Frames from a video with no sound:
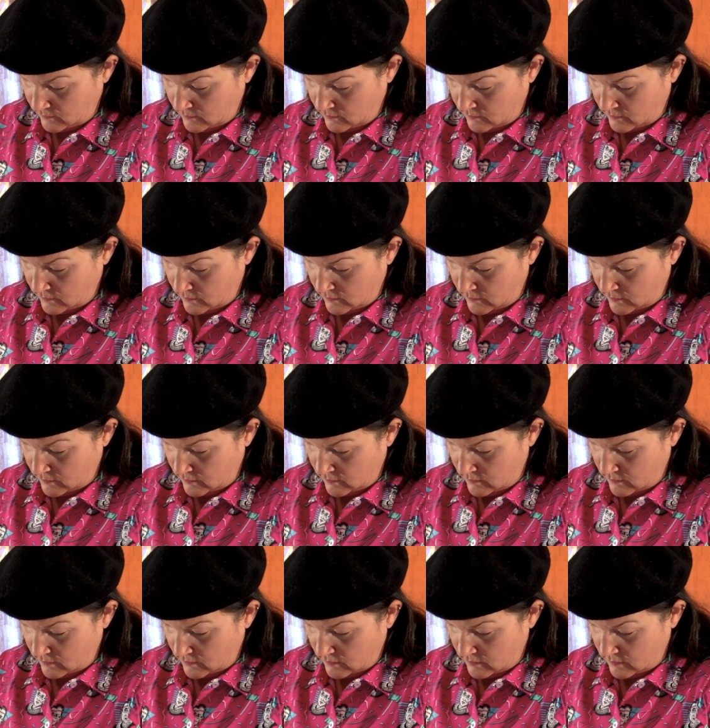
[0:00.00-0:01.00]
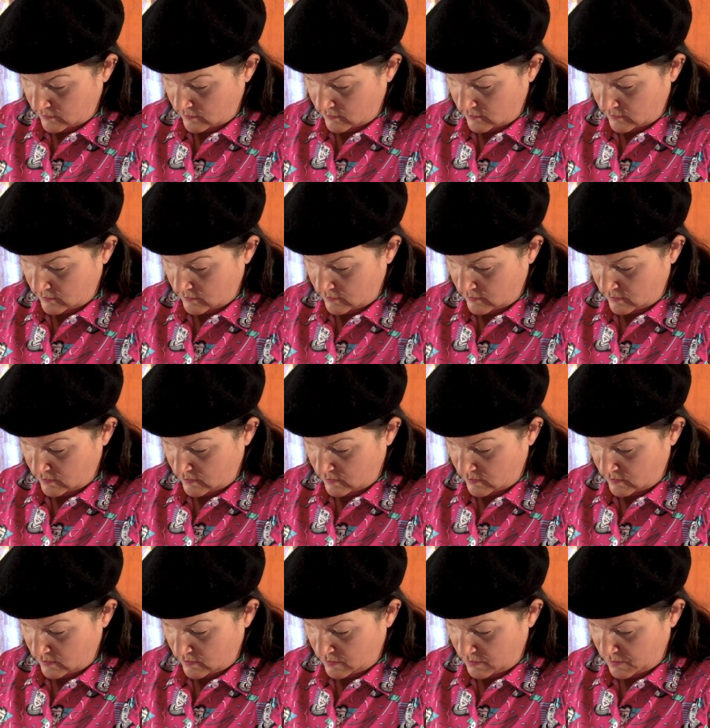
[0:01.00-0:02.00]

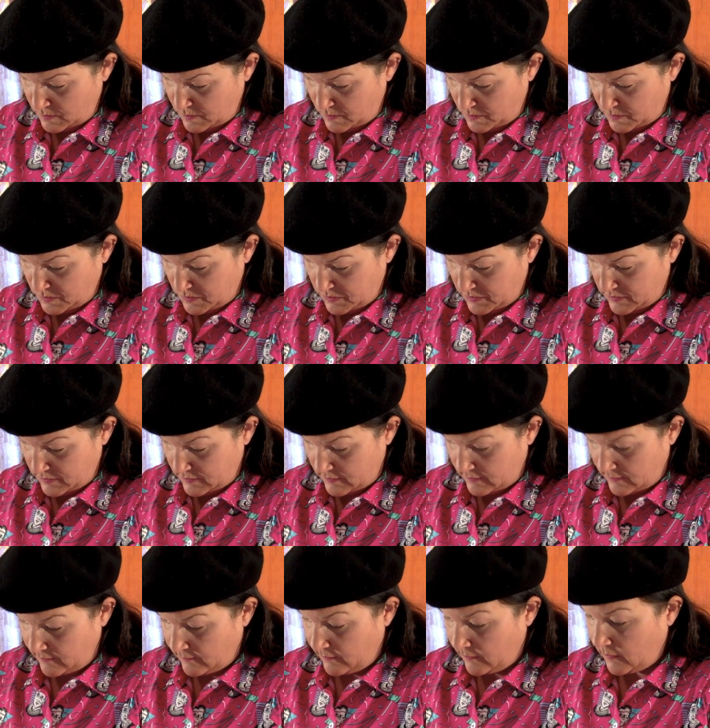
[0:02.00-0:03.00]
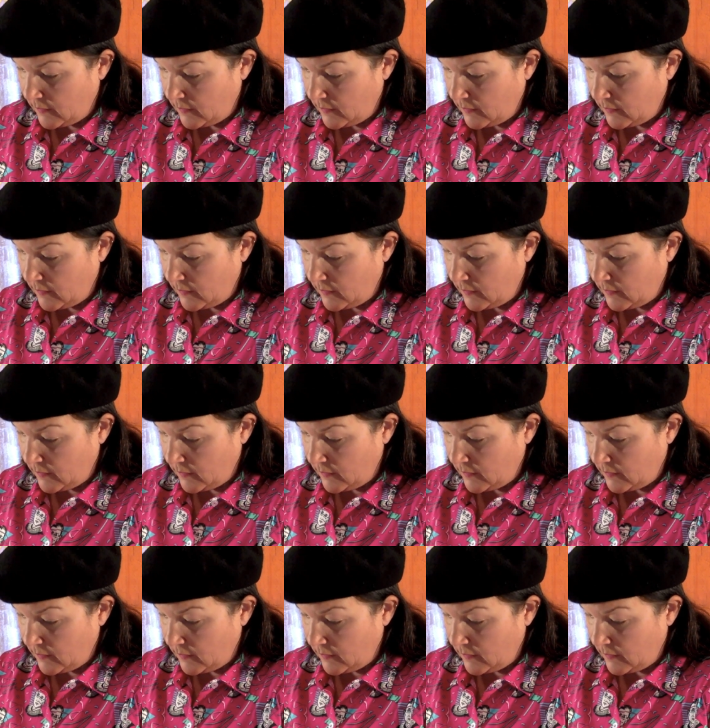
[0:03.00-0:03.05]
No one is speaking in this clip.